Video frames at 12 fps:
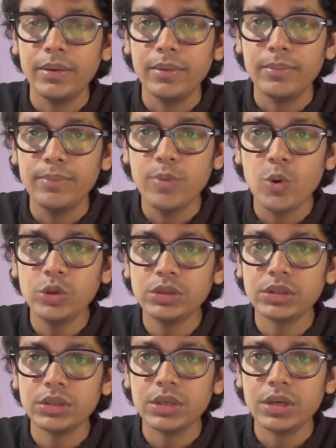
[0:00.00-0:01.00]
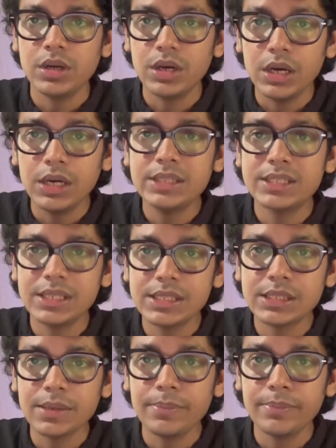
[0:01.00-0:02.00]
both earth
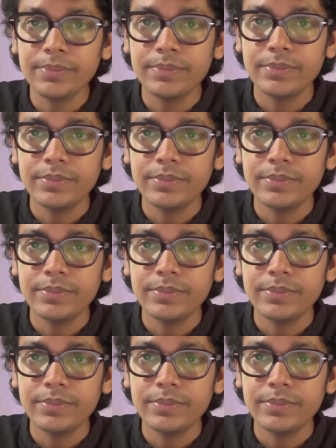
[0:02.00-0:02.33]
system